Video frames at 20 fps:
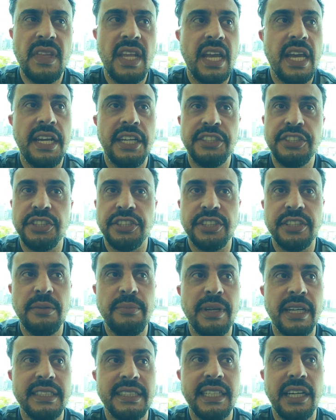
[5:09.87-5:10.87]
And it's just a
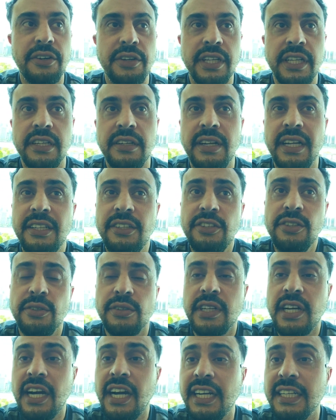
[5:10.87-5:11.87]
mess out here.
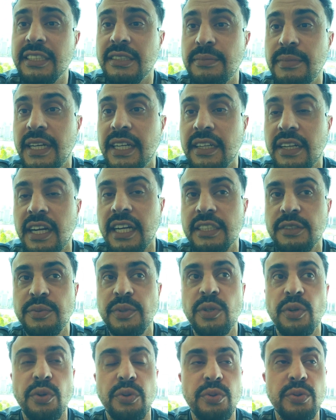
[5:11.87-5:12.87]
And guys, man, guys, we
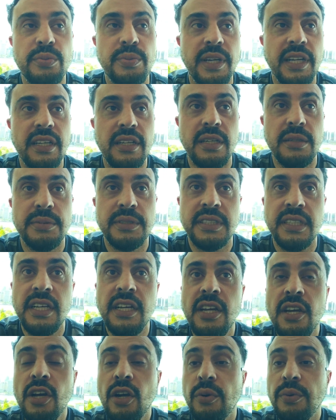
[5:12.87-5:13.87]
go through breakups.
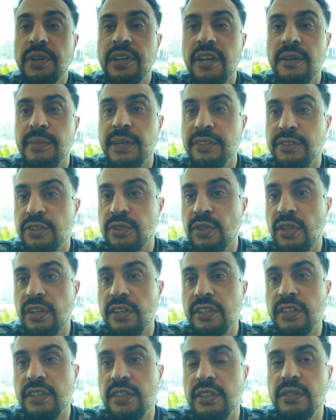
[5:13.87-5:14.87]
We come out
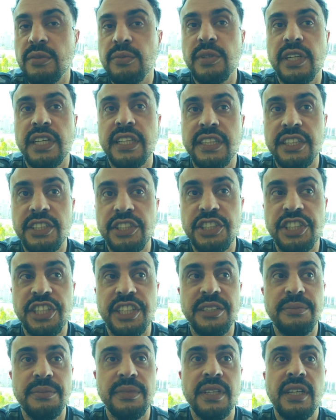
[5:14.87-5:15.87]
stronger. We hit the
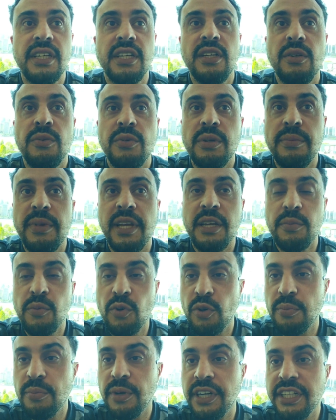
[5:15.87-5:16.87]
gym. We make
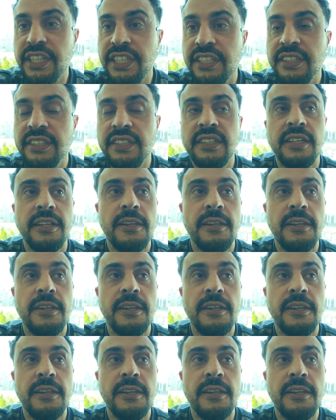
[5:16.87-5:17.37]
more money.